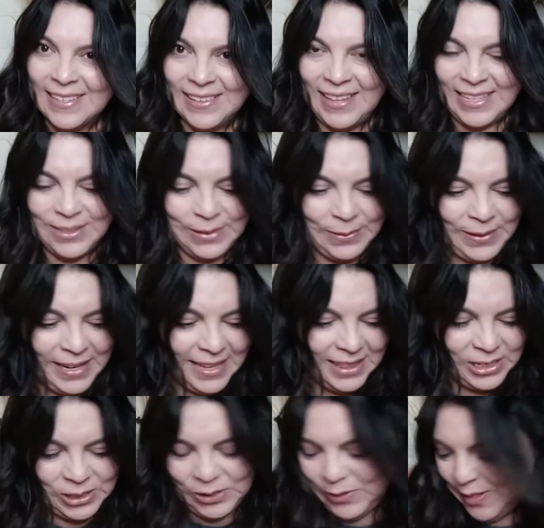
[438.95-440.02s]
So that's why we got
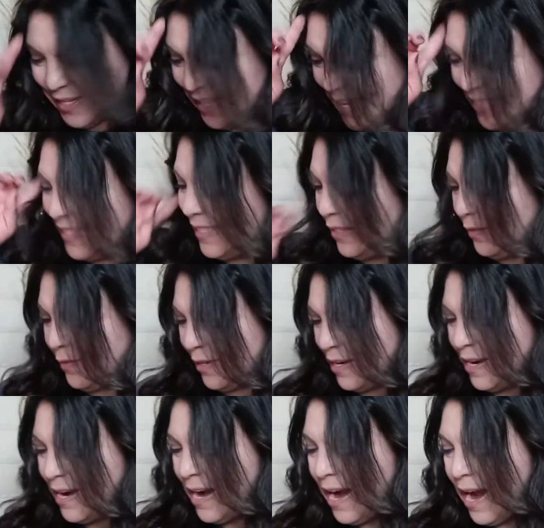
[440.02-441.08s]
the shoes in that silver.